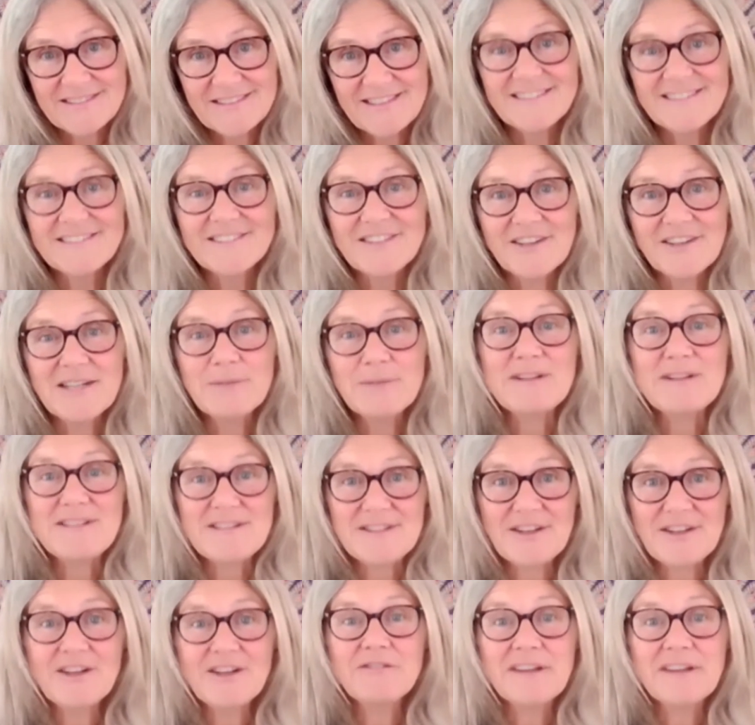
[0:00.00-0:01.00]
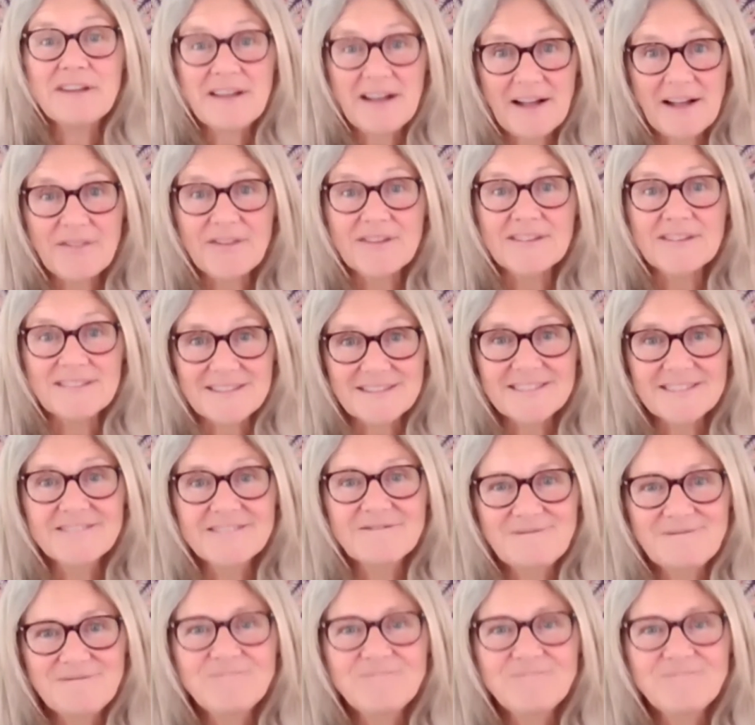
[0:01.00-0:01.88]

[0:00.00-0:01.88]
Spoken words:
It's going to be serving others.